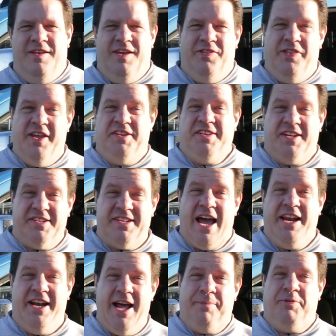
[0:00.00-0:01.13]
In this
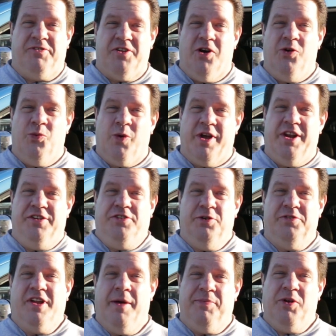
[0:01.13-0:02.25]
exciting episode, we're going to do
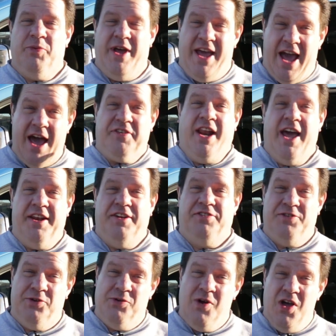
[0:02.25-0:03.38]
something we haven't had to
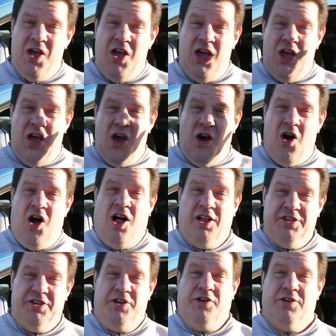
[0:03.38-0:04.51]
do
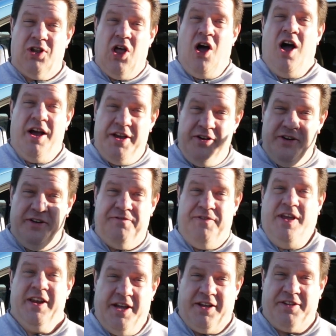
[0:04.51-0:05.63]
all year long here in
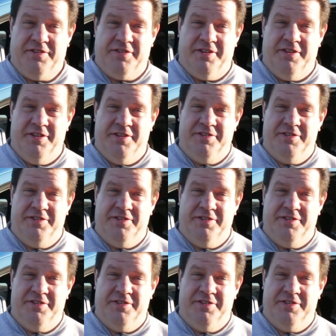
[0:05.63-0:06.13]
Phoenix.